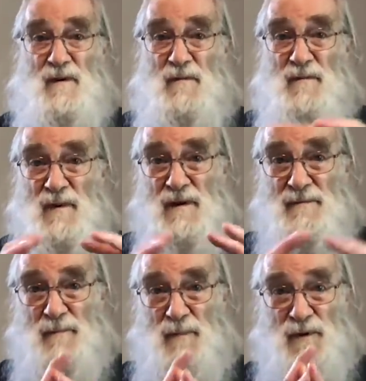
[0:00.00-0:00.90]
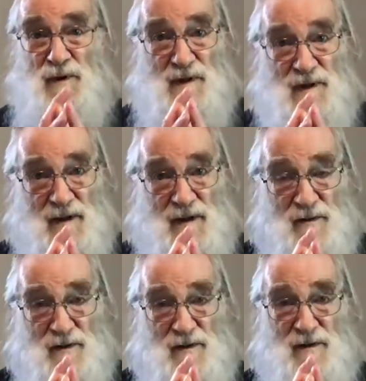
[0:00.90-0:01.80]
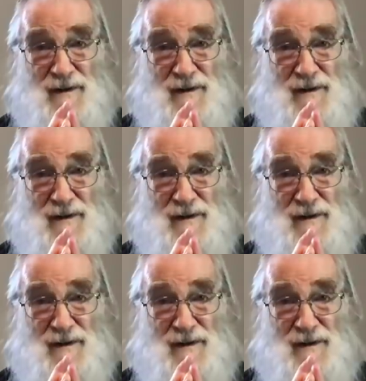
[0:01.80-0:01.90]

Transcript: from Bernie Sanders,